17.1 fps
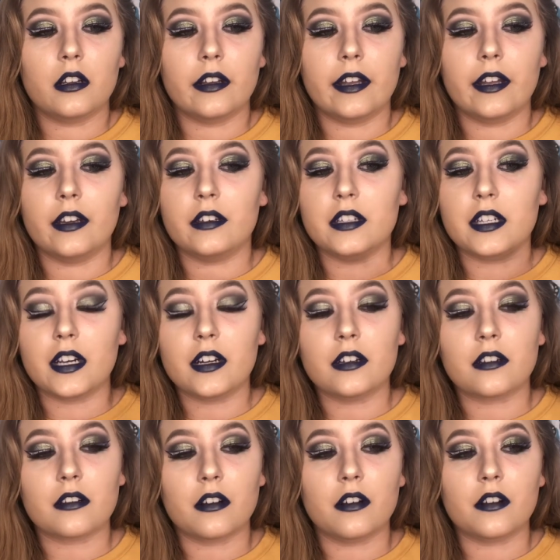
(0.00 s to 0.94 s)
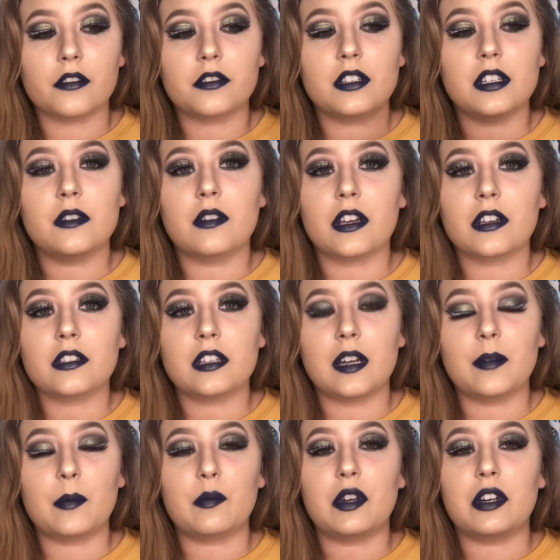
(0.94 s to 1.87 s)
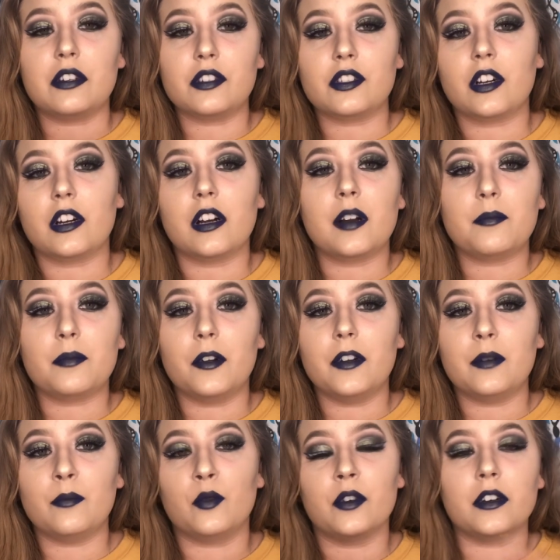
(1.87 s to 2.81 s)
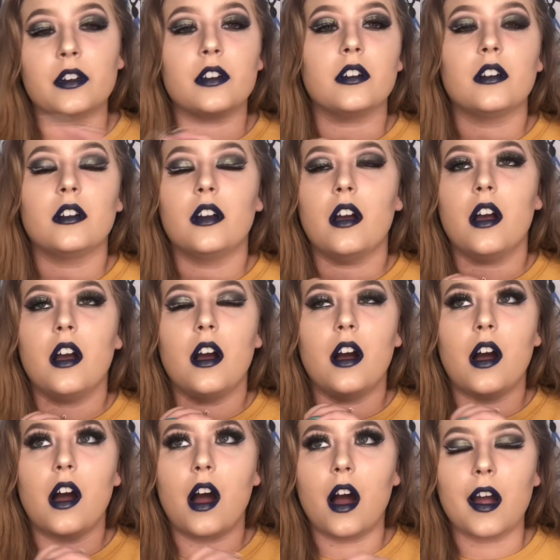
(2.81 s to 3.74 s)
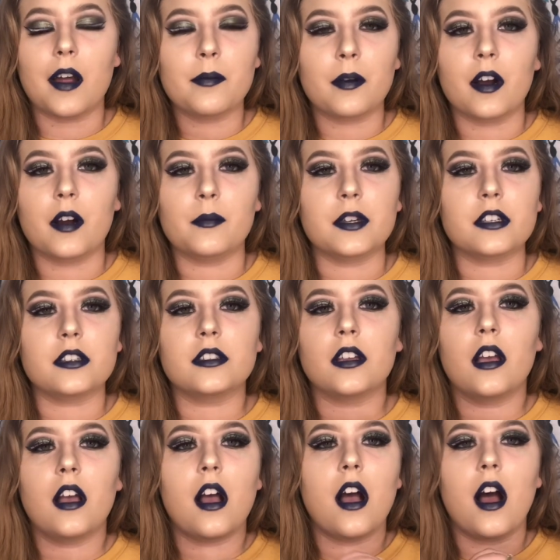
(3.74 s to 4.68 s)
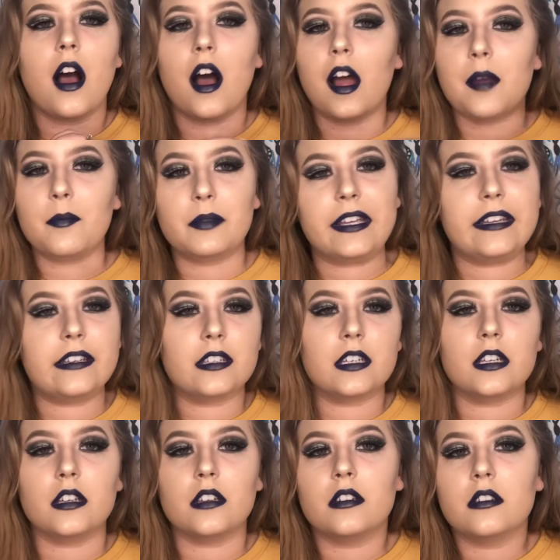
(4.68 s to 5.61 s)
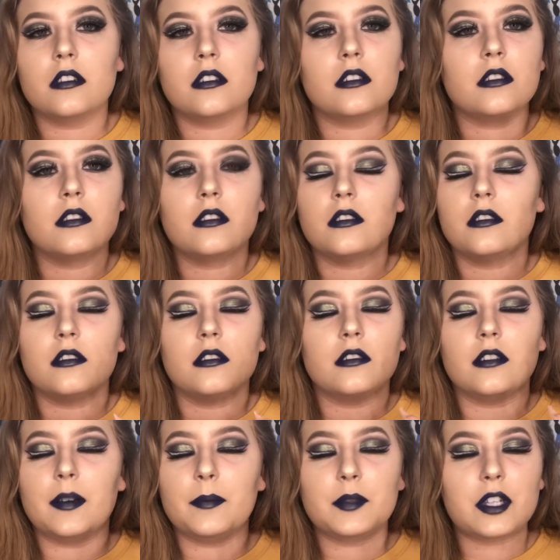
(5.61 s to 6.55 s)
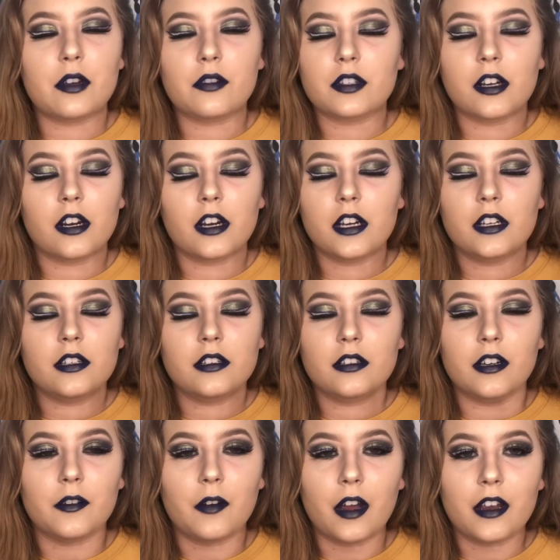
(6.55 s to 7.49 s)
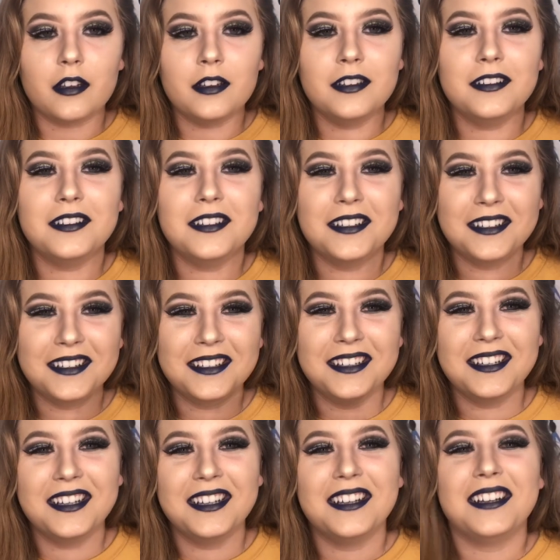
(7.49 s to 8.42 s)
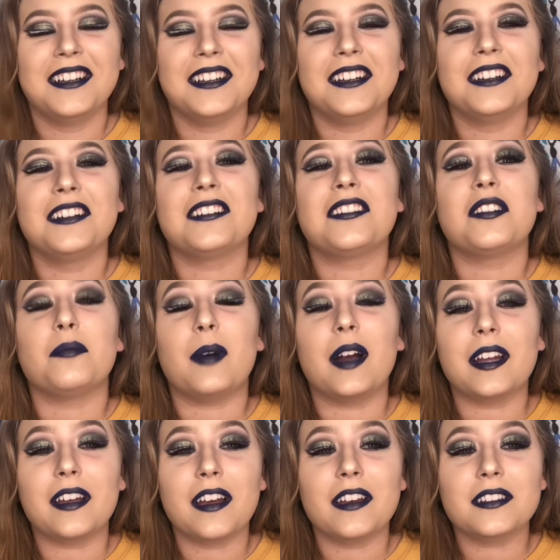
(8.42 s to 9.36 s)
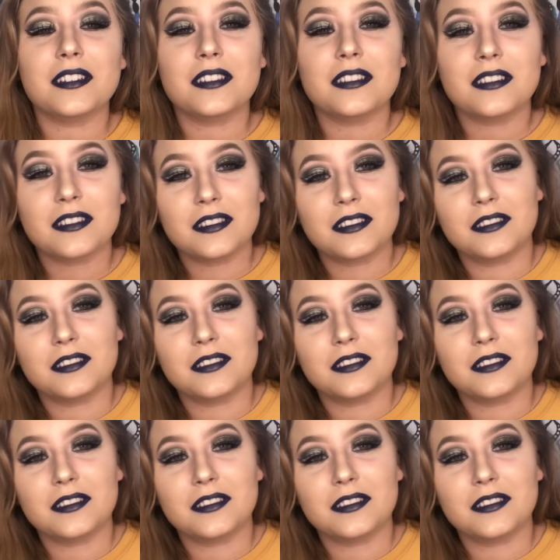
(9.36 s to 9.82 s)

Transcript: And yeah, I'll see you next time. I'm gonna start uploading more. I promise. I'm lazy. I'm so sorry. Okay. Goodbye, guys.